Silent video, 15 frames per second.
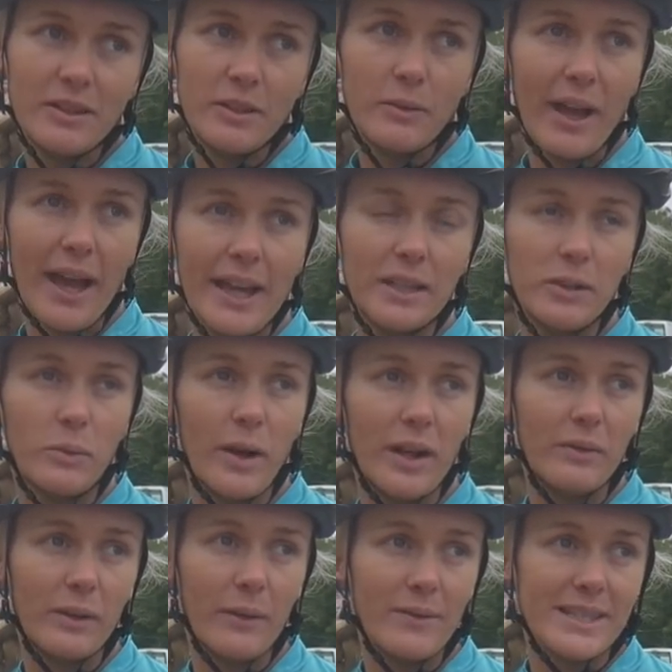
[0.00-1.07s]
The
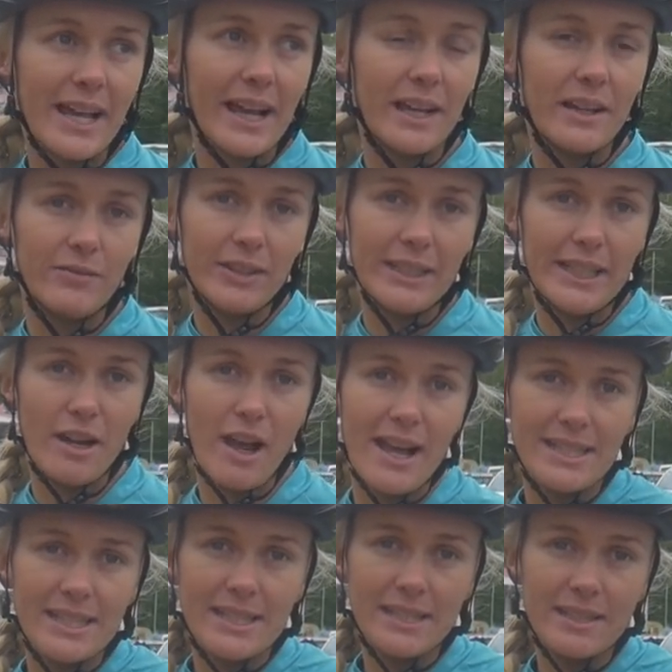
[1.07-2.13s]
one that was like a really
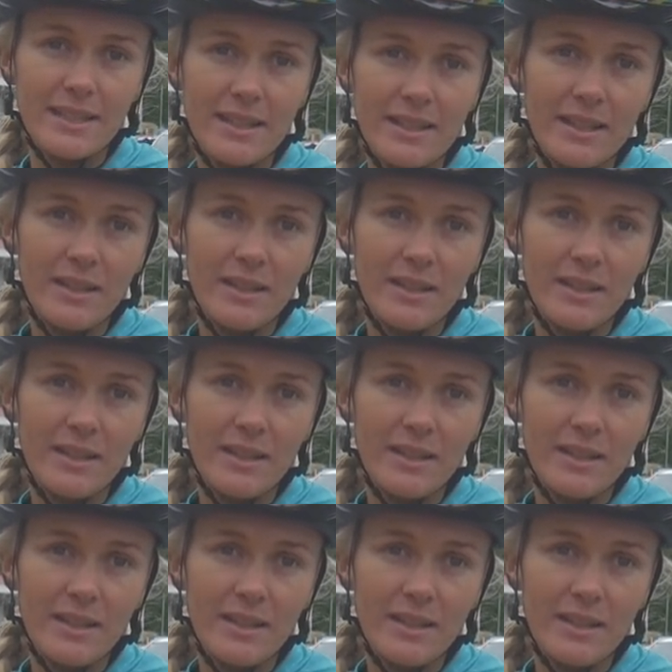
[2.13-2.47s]
nice.